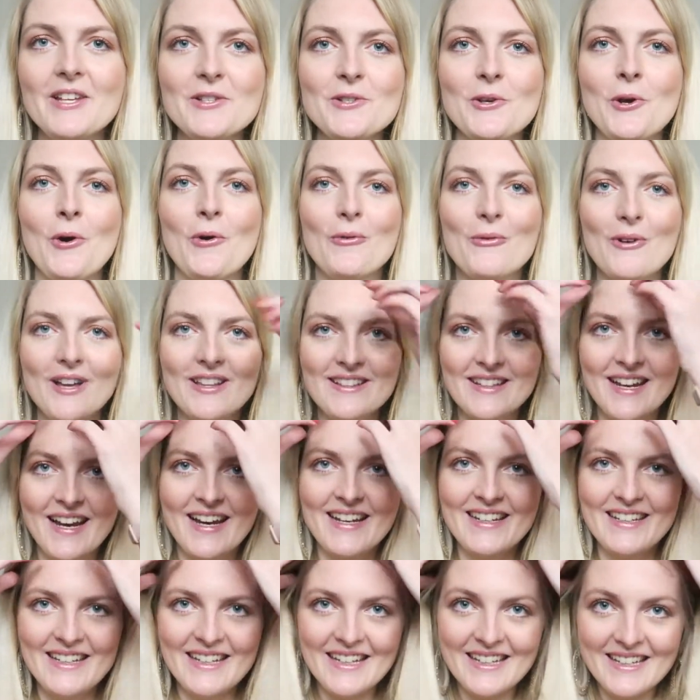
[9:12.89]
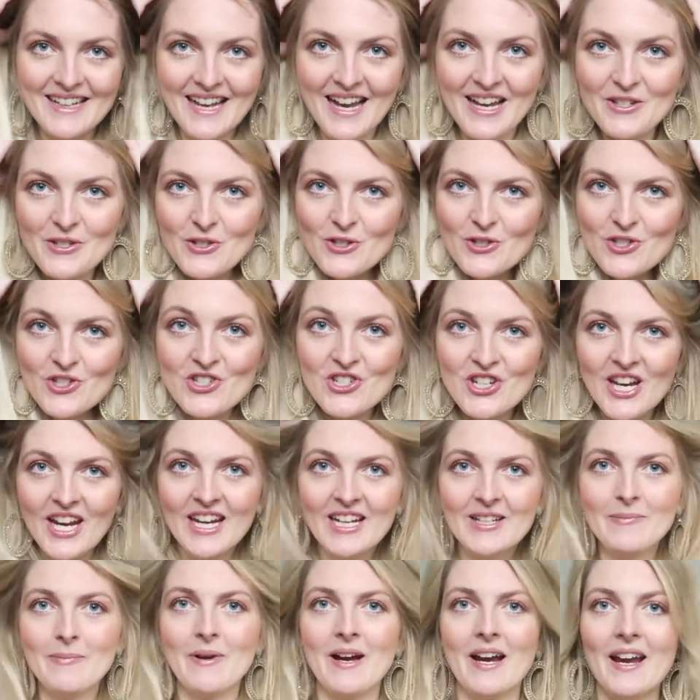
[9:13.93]
So what I did, I just
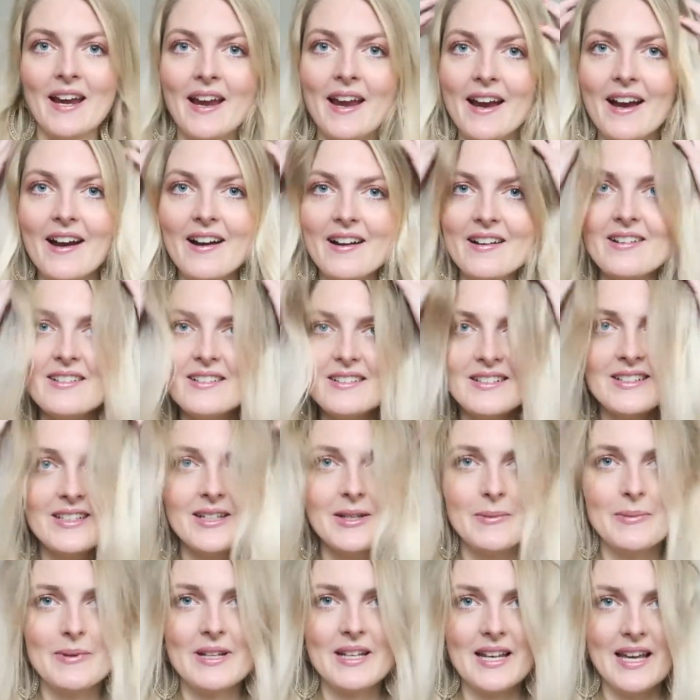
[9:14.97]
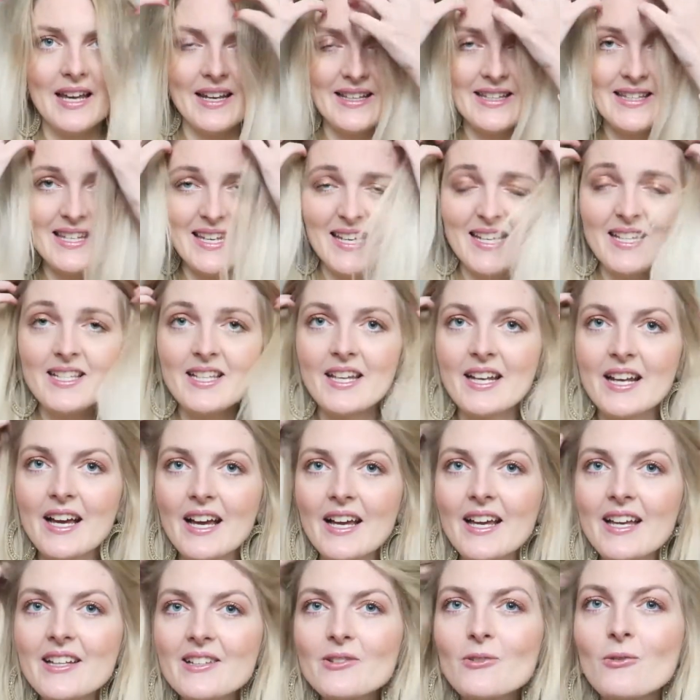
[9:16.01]
shaved my hair a bit like this. And I
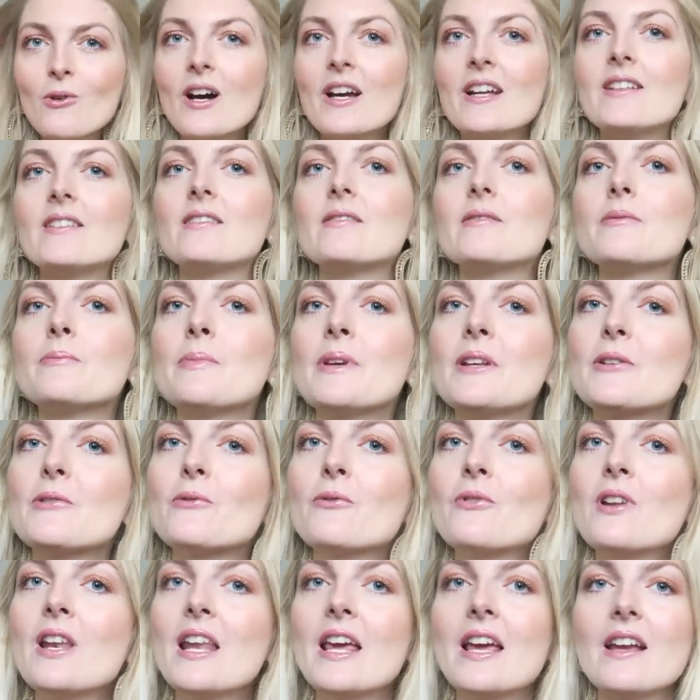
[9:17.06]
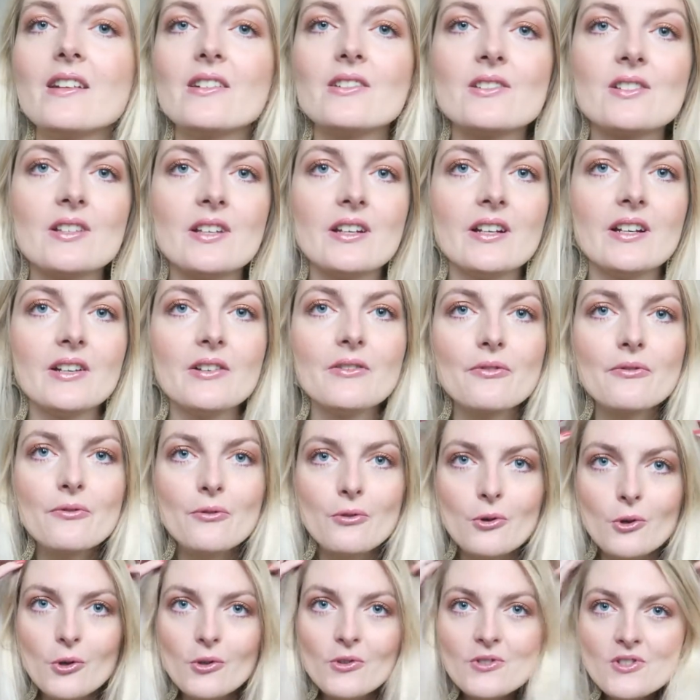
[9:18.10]
had quite a bit of layers here in
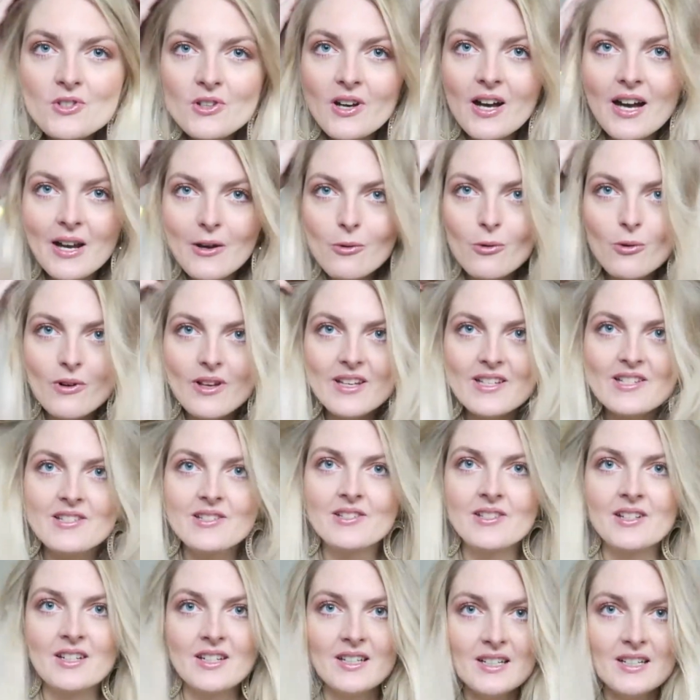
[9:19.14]
front. So I always